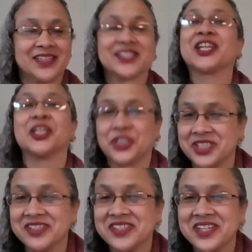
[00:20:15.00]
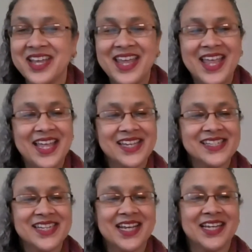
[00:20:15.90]
discussions
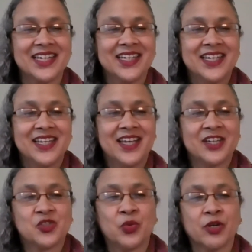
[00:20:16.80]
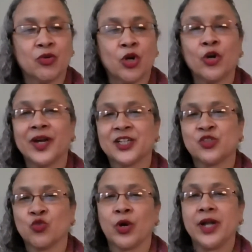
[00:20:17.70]
and a Twitterer
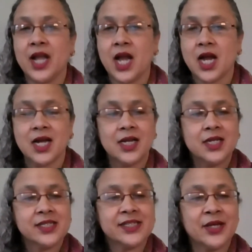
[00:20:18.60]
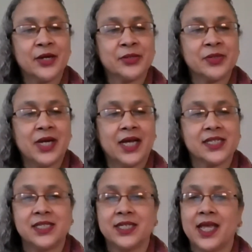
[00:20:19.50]
extraordinaire. So
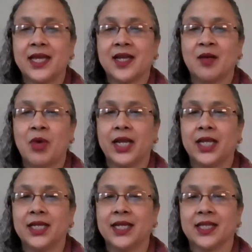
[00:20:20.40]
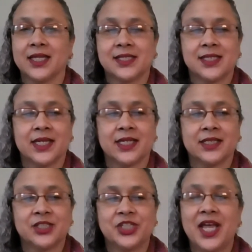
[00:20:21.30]
DK, come on in and let's
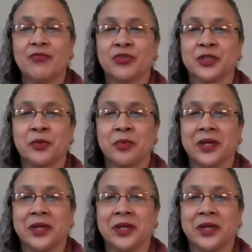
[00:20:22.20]
chat for a little